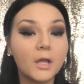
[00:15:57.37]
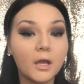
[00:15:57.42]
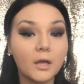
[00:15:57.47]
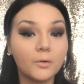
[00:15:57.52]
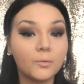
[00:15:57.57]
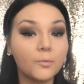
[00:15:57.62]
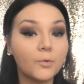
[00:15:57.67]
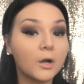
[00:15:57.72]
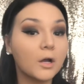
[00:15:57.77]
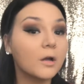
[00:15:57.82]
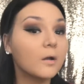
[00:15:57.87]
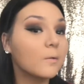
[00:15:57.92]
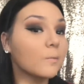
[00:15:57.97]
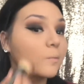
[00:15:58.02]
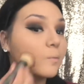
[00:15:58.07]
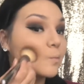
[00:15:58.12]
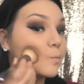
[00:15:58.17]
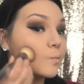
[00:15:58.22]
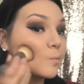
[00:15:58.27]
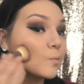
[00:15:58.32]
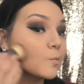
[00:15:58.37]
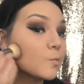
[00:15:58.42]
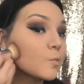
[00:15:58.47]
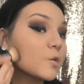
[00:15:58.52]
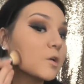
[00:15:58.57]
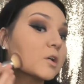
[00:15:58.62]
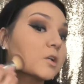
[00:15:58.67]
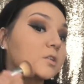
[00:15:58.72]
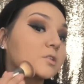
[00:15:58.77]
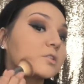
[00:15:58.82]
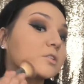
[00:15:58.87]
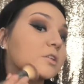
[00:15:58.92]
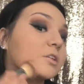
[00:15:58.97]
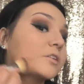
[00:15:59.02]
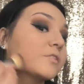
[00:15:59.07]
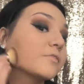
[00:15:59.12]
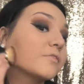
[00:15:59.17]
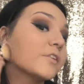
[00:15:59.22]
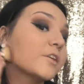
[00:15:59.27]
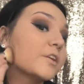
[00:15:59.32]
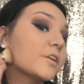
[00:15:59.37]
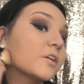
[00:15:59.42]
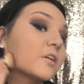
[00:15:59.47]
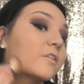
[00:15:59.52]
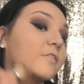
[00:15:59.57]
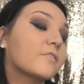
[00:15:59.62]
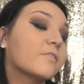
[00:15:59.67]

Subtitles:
on what works good for your